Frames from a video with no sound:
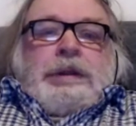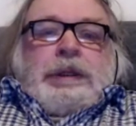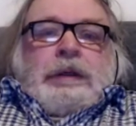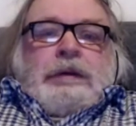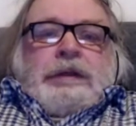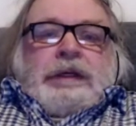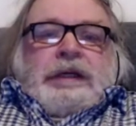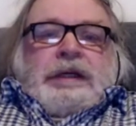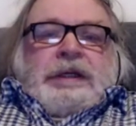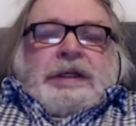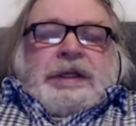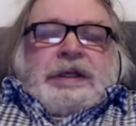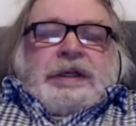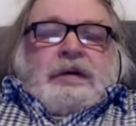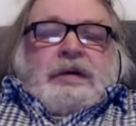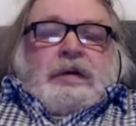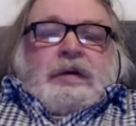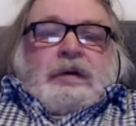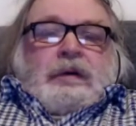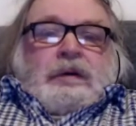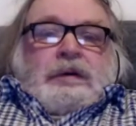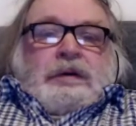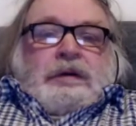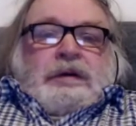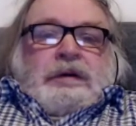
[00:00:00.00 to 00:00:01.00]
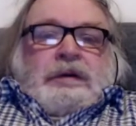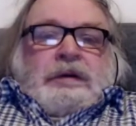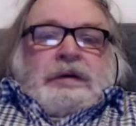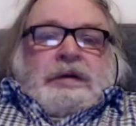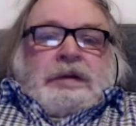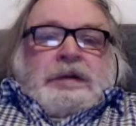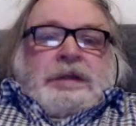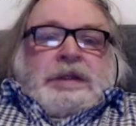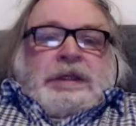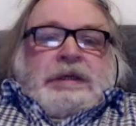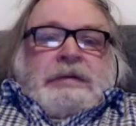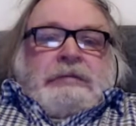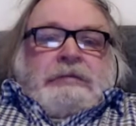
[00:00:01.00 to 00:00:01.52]
John S. Gordon, the
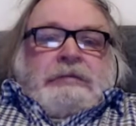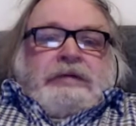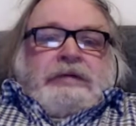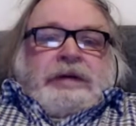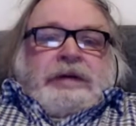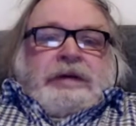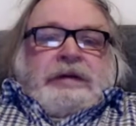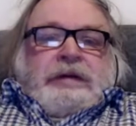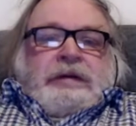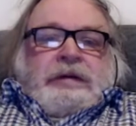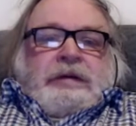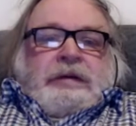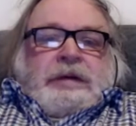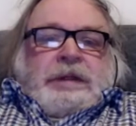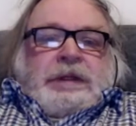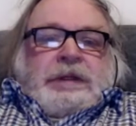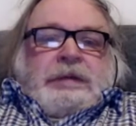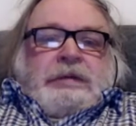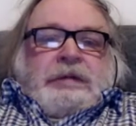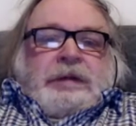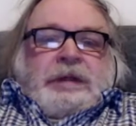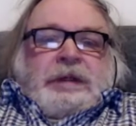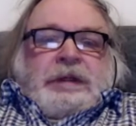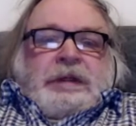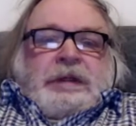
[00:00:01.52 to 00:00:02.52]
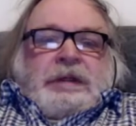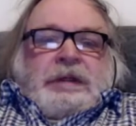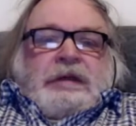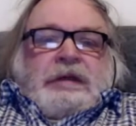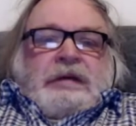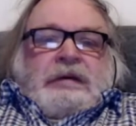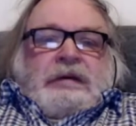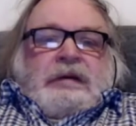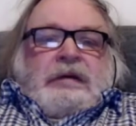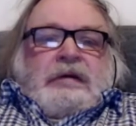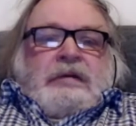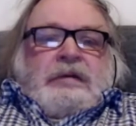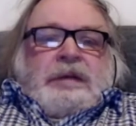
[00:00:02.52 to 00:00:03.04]
contemporary theosophist
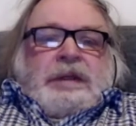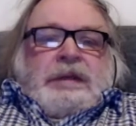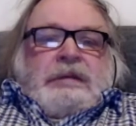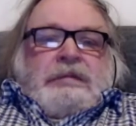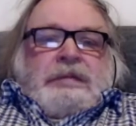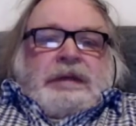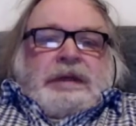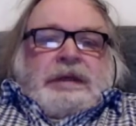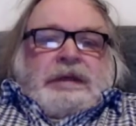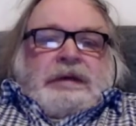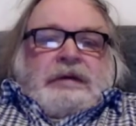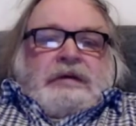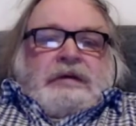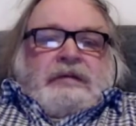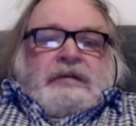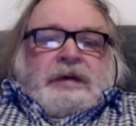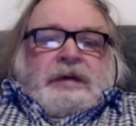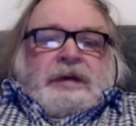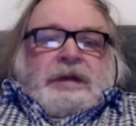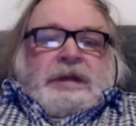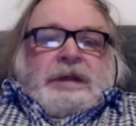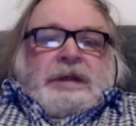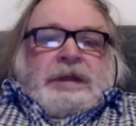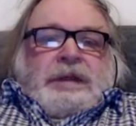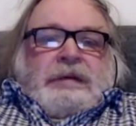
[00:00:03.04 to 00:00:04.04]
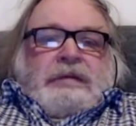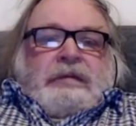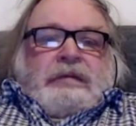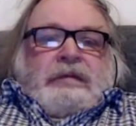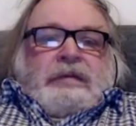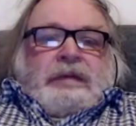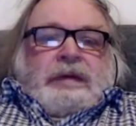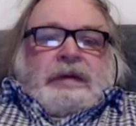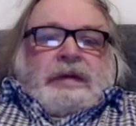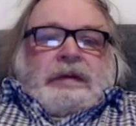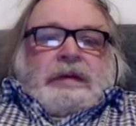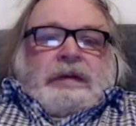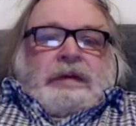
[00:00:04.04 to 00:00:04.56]
known to many of us,
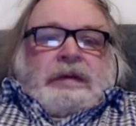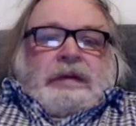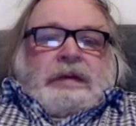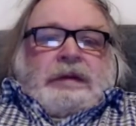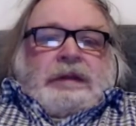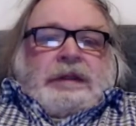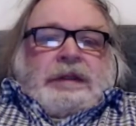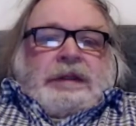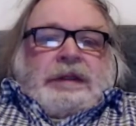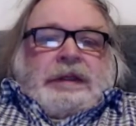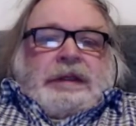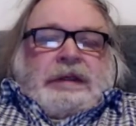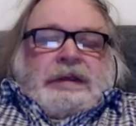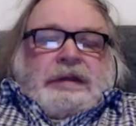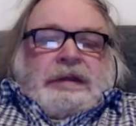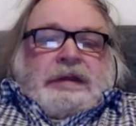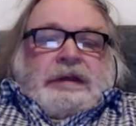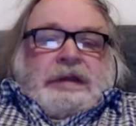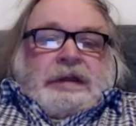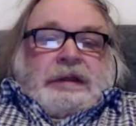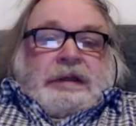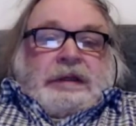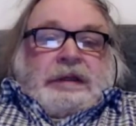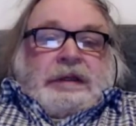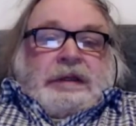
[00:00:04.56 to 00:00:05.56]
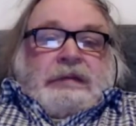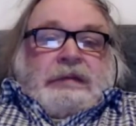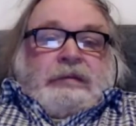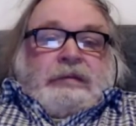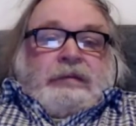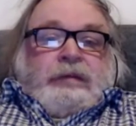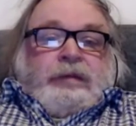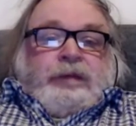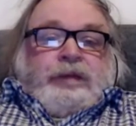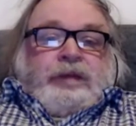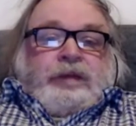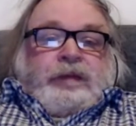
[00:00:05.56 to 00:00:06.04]
said this